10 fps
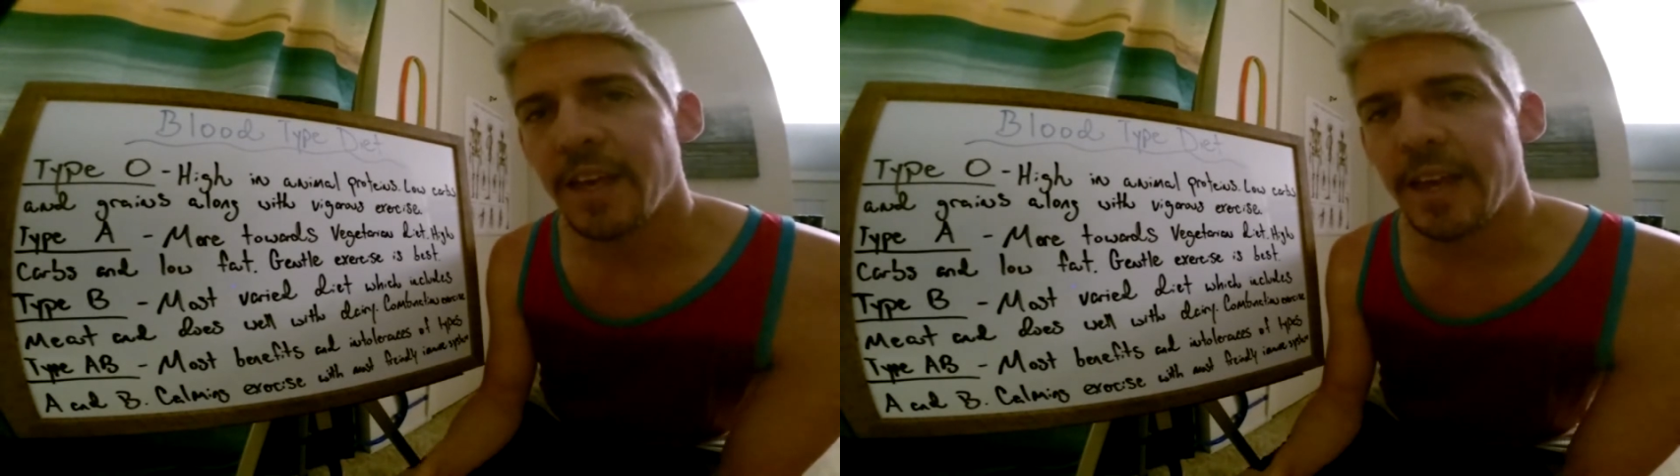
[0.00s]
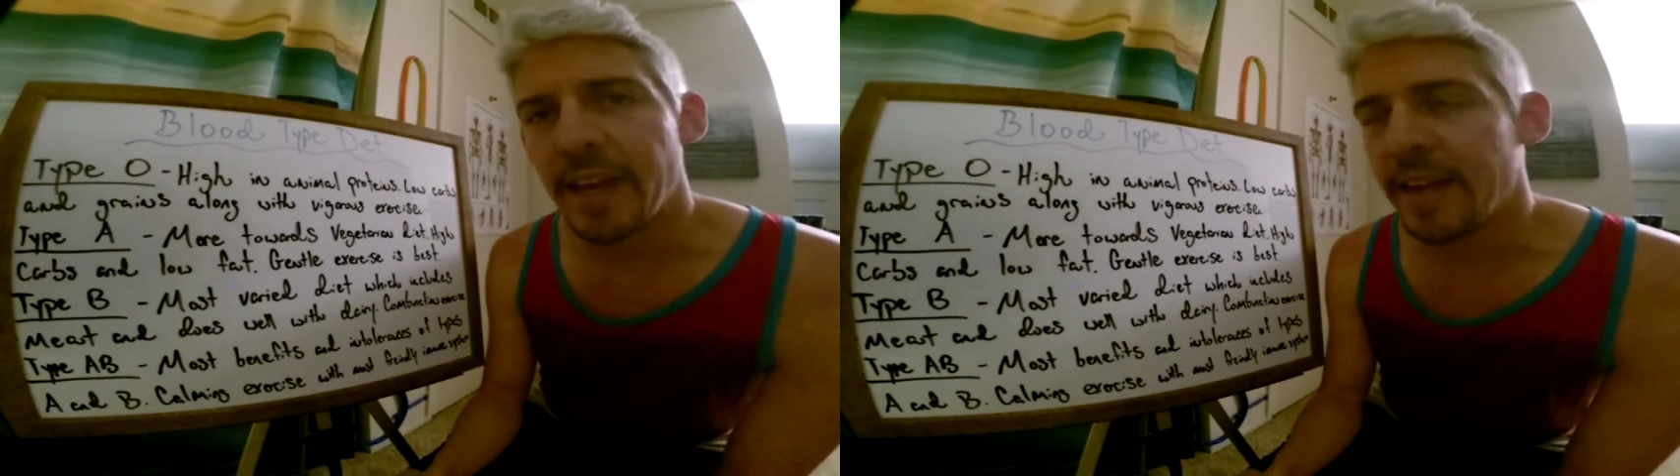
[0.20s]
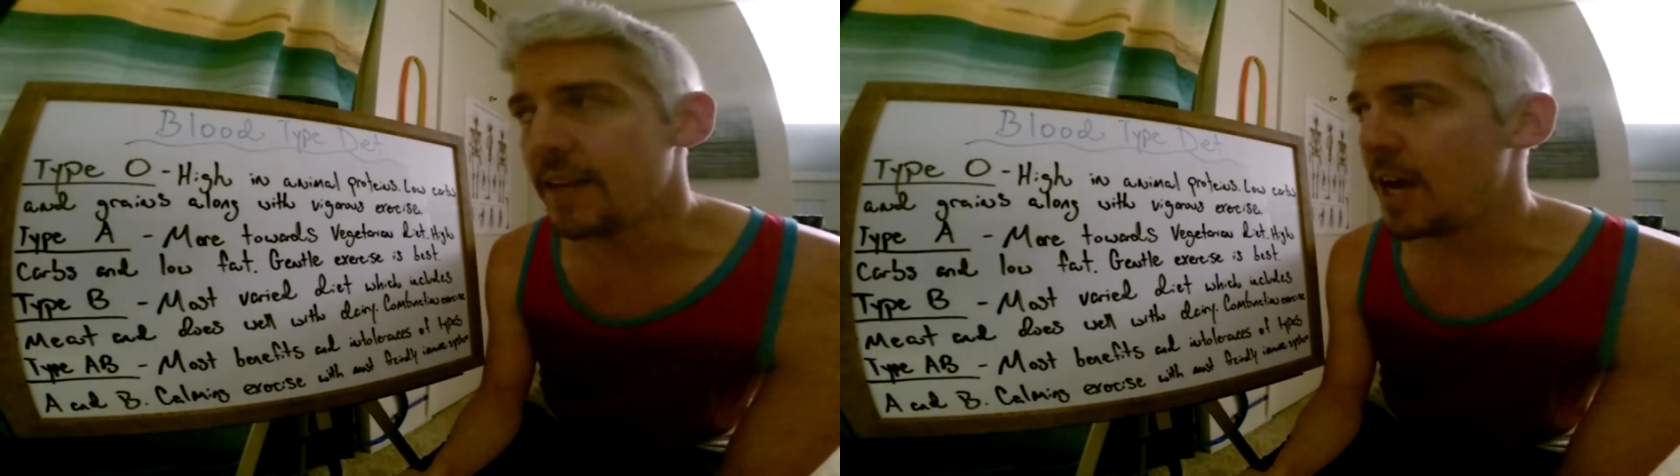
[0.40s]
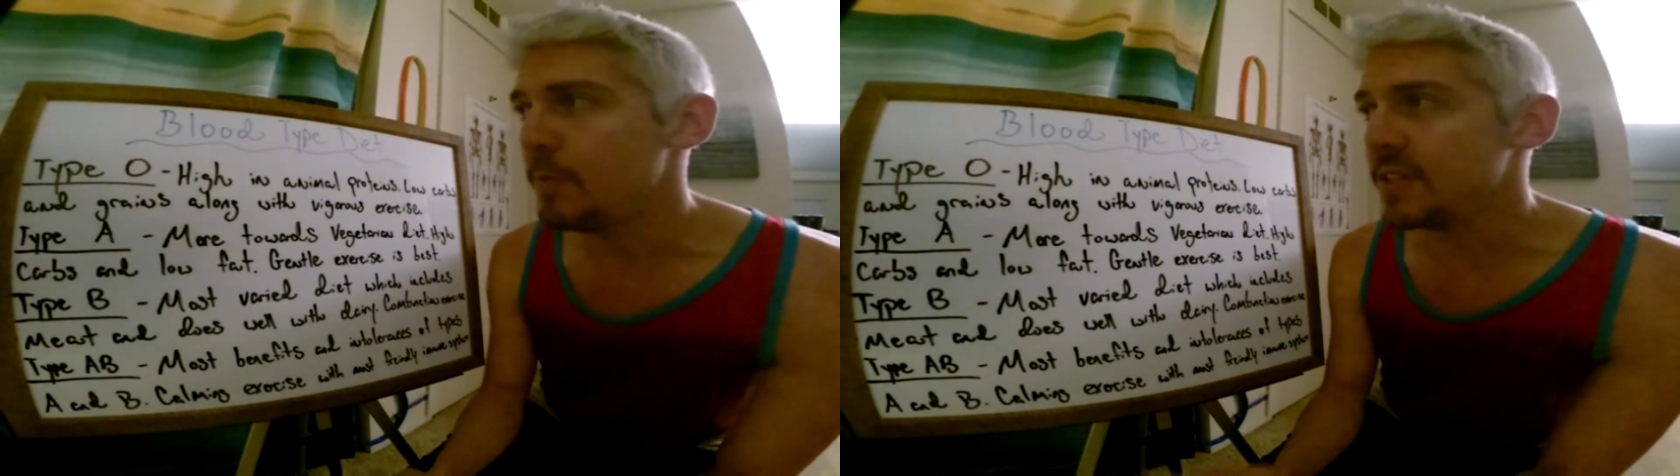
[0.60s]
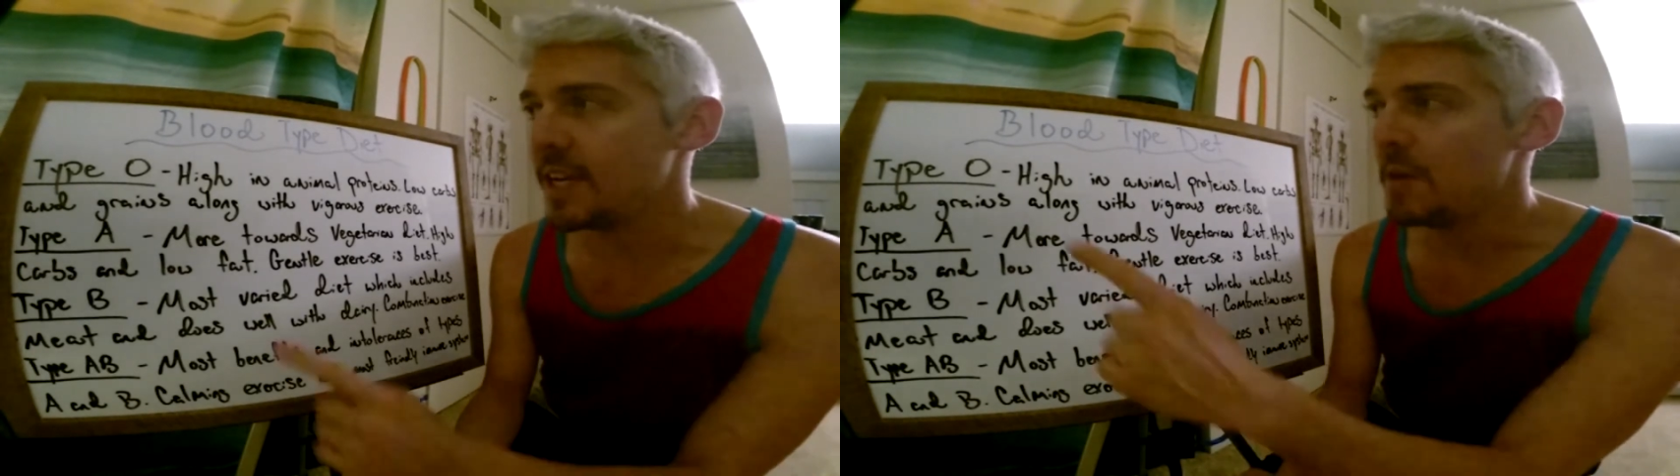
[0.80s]
And
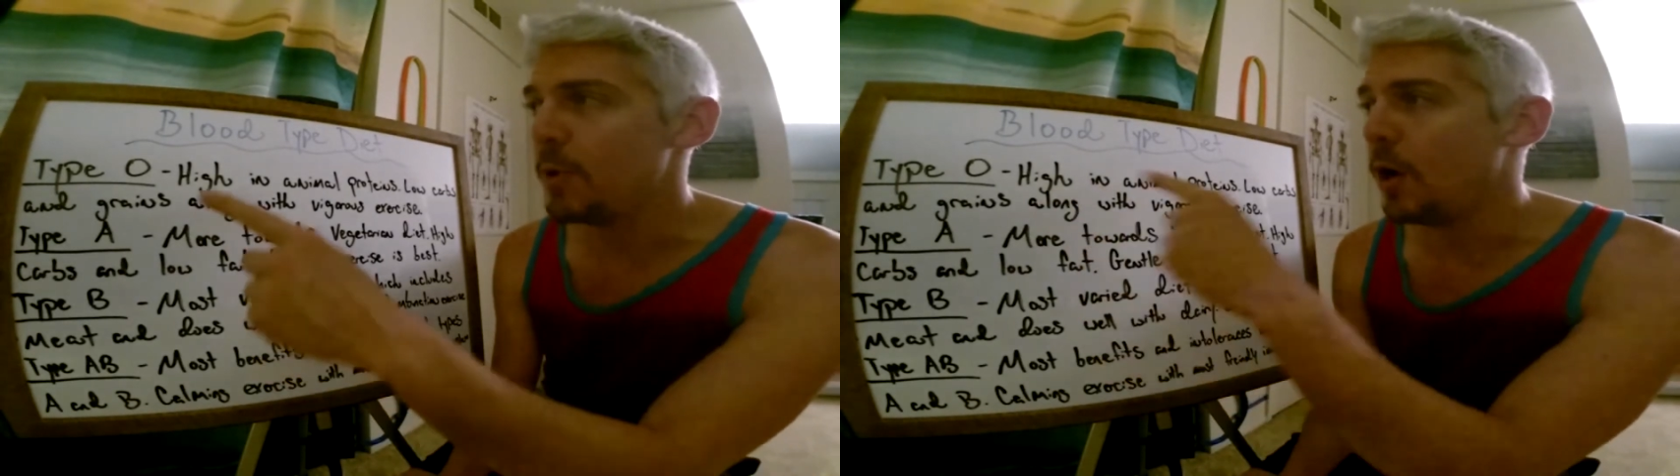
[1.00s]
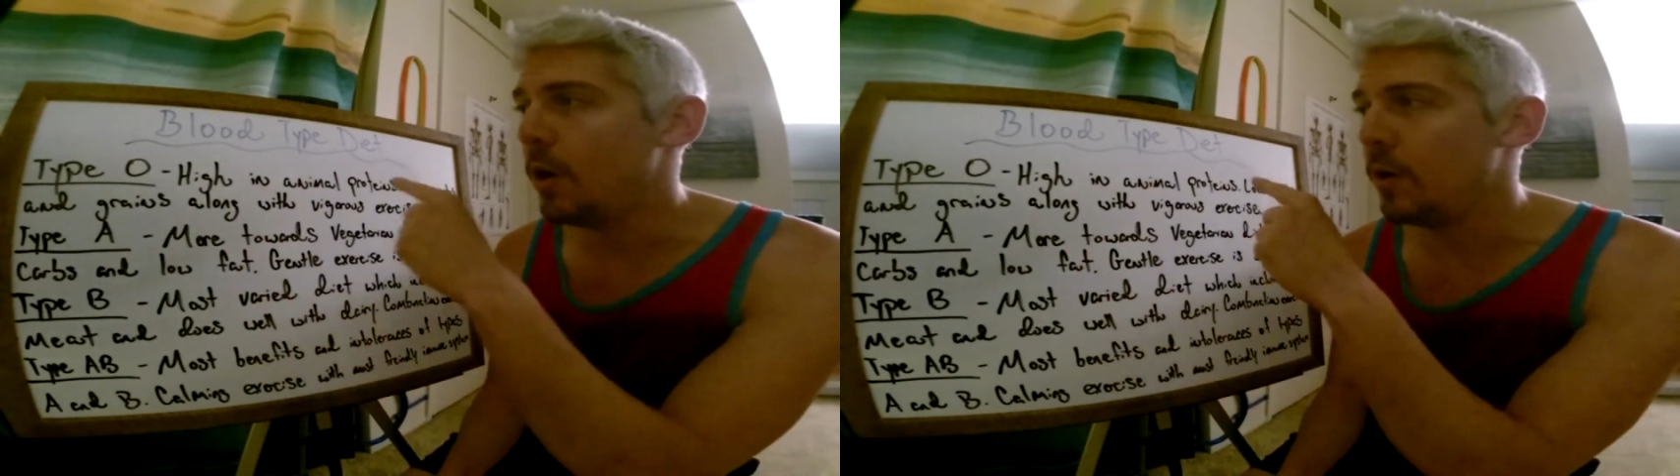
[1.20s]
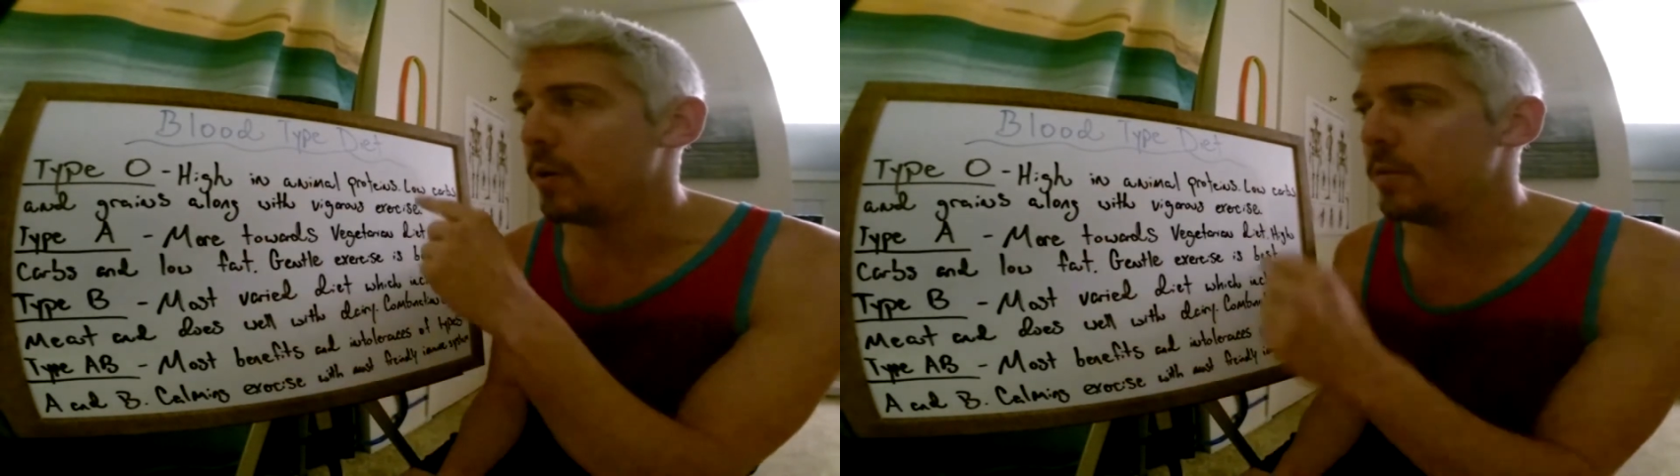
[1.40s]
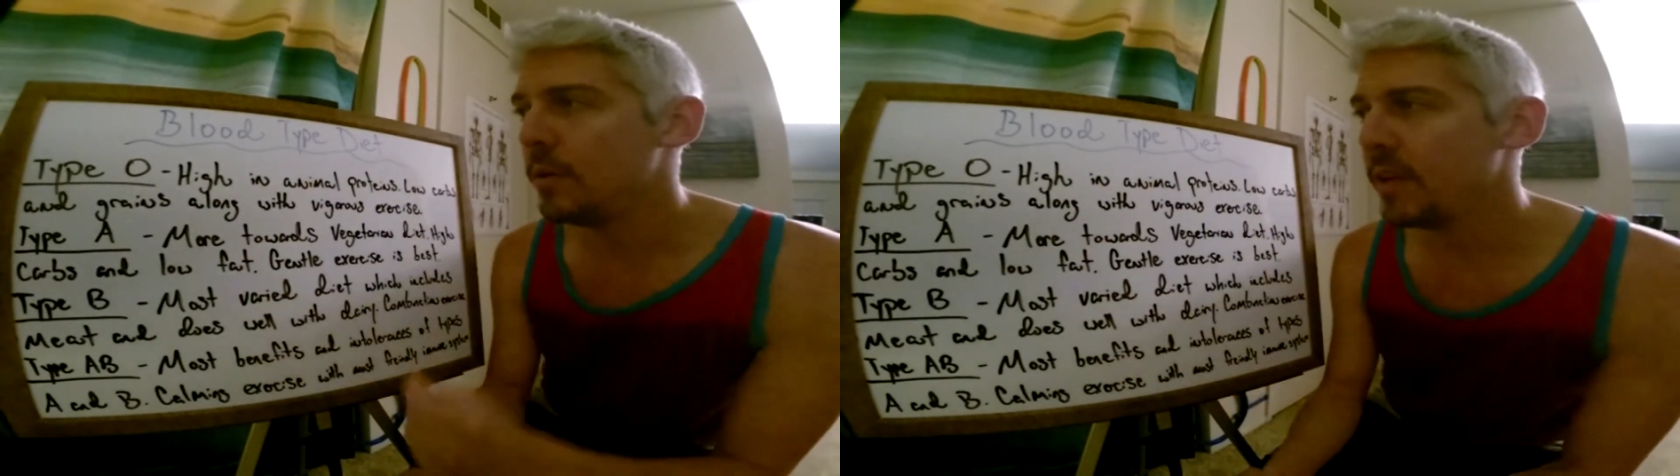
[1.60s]
I'm a type O,